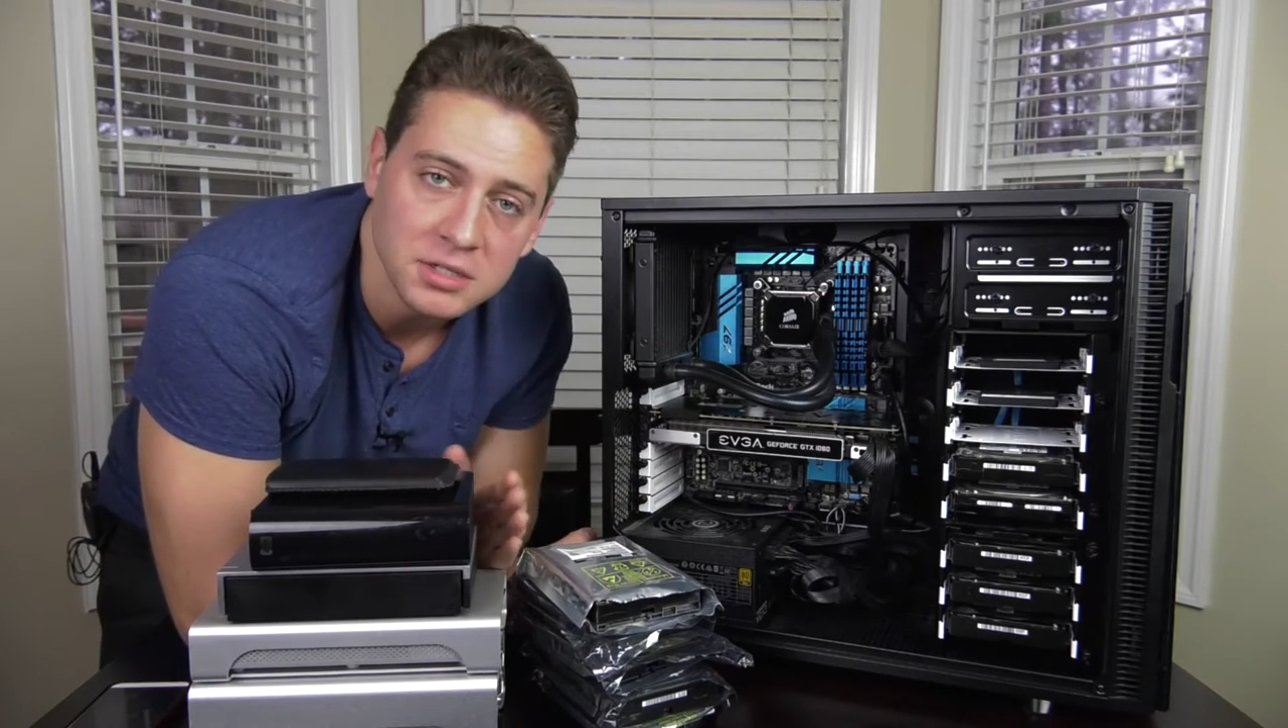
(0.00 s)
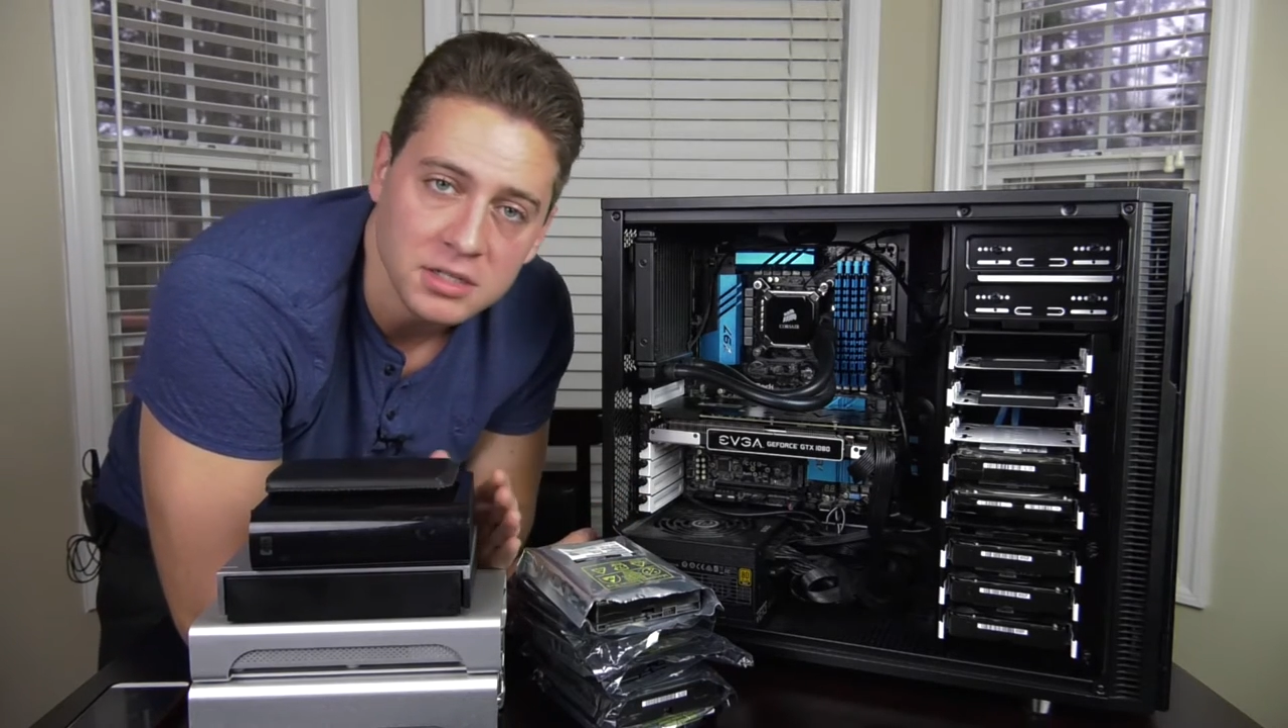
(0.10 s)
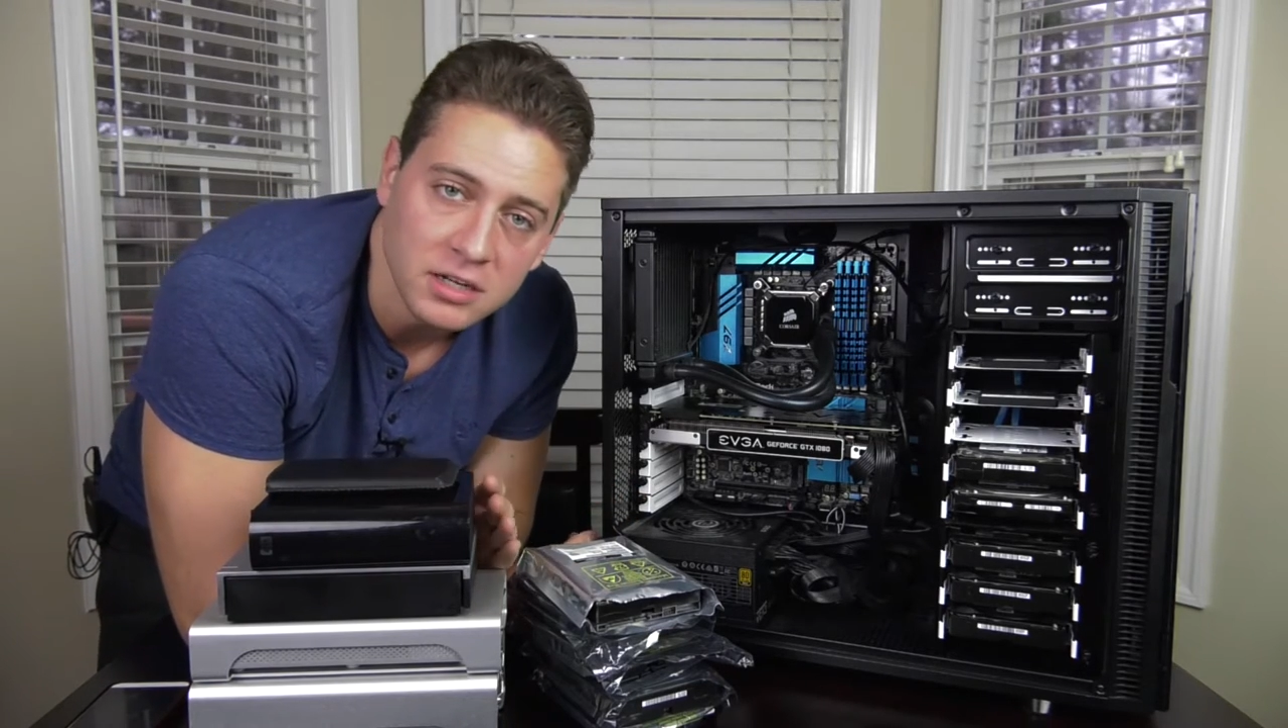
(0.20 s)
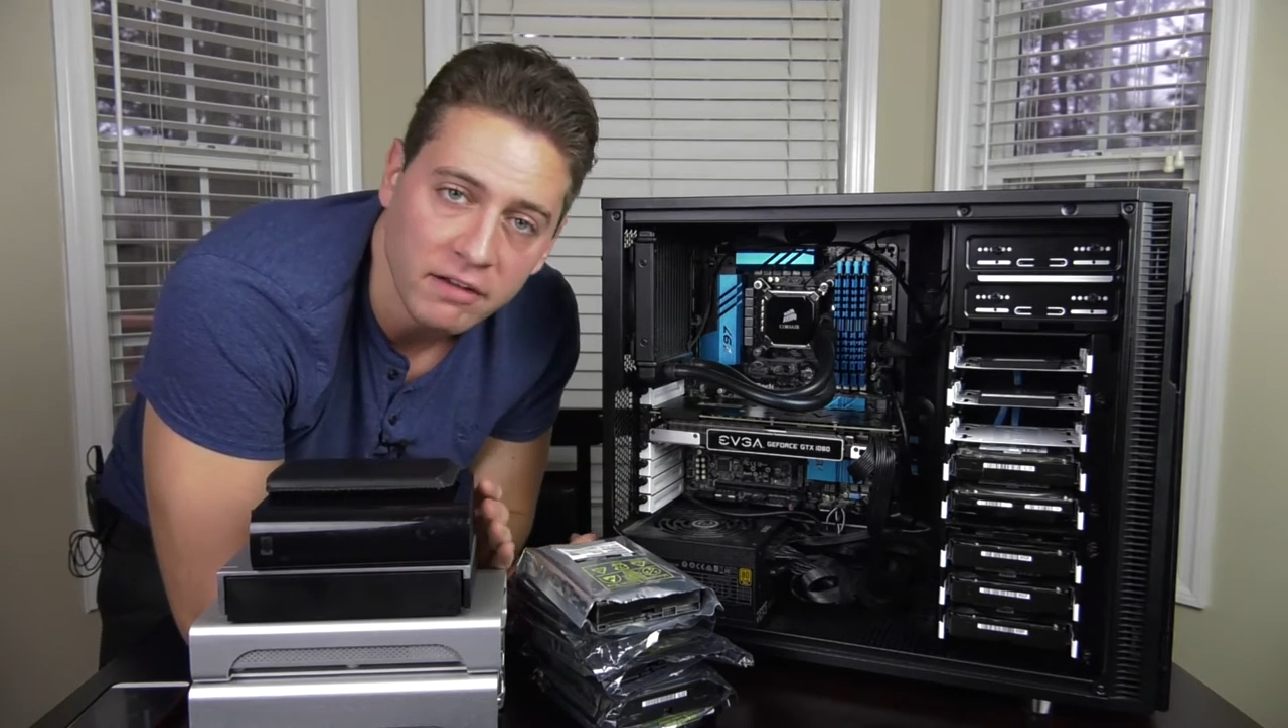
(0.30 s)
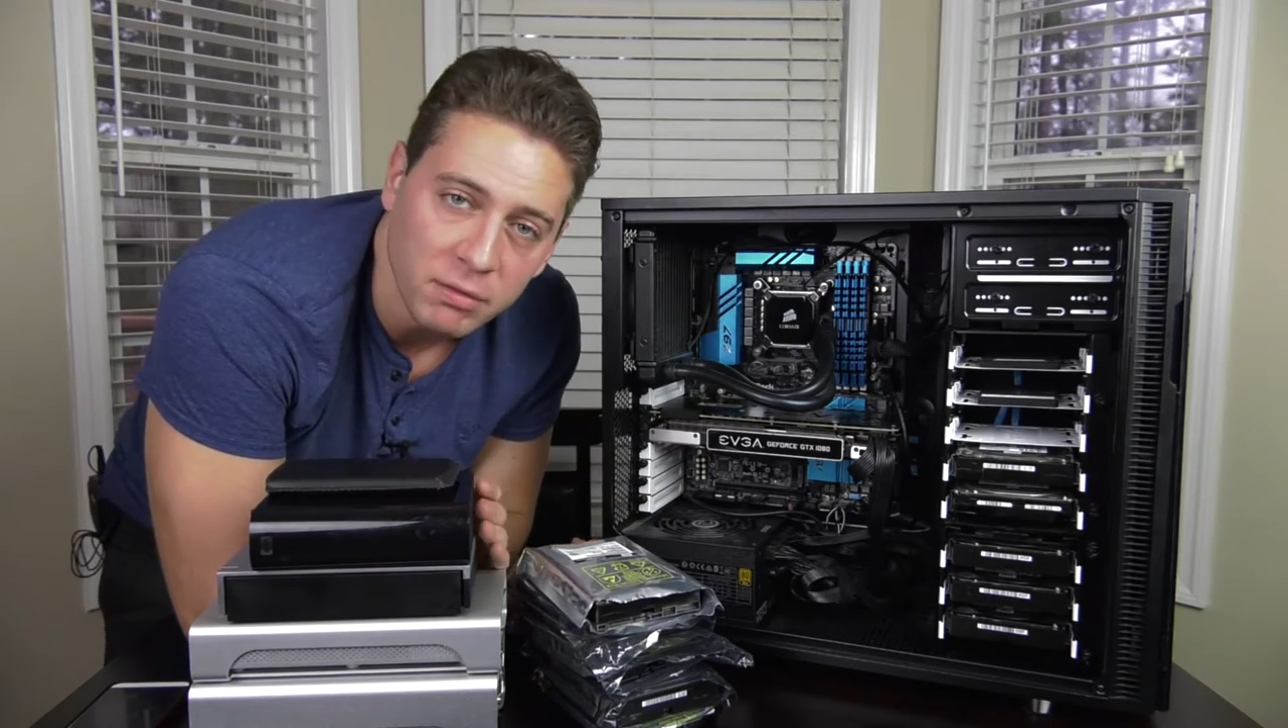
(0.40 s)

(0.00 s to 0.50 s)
and stuff